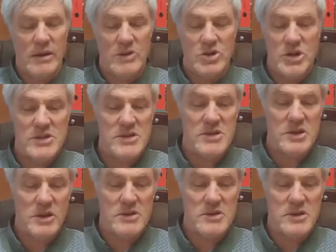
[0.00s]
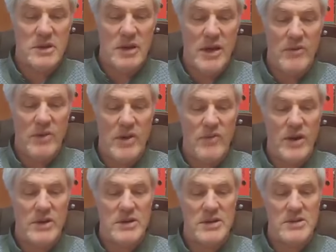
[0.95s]
Jesus answered, "Even if
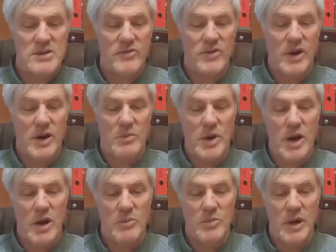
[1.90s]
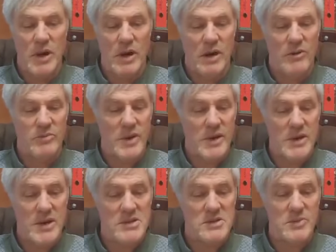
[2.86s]
I testify on my own behalf, my
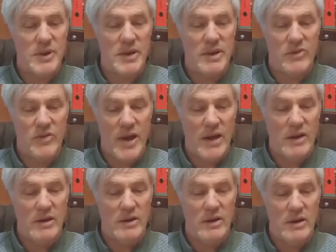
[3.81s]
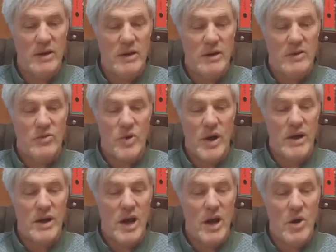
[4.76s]
testimony is valid, for I
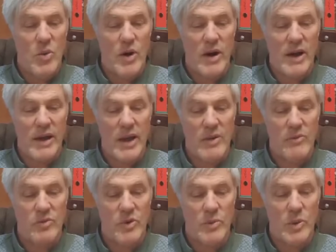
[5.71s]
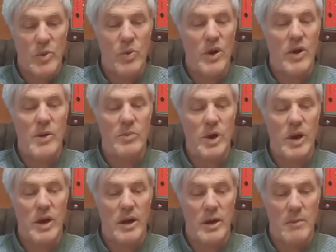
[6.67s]
know where I came from and where I'm
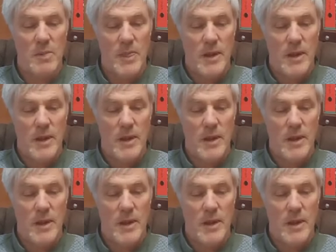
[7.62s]
going.